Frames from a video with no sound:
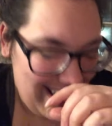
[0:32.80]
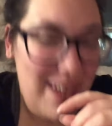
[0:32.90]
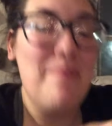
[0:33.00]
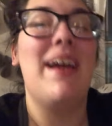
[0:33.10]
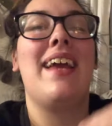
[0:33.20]

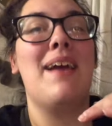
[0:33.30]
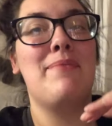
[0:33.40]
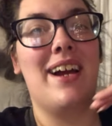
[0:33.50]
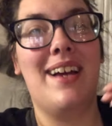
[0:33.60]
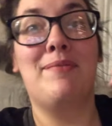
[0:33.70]
Make
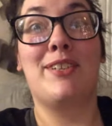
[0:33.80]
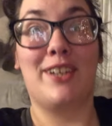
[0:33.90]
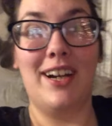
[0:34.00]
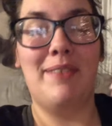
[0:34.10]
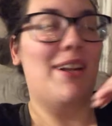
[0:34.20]
Abraham
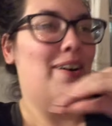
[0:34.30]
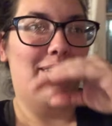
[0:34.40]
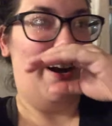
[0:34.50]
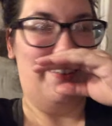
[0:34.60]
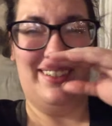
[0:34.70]
scream. No. But I